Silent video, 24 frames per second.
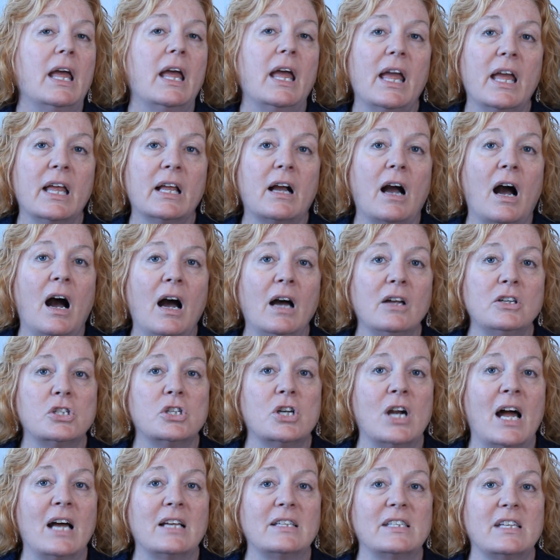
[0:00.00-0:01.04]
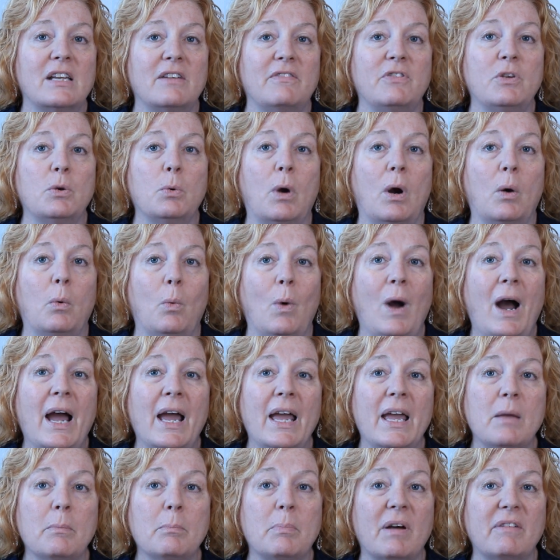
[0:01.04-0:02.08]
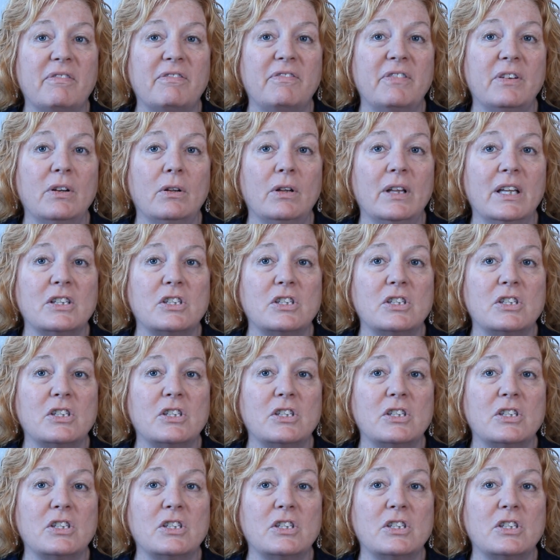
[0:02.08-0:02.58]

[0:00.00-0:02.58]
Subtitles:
In contrast, if you are white but feel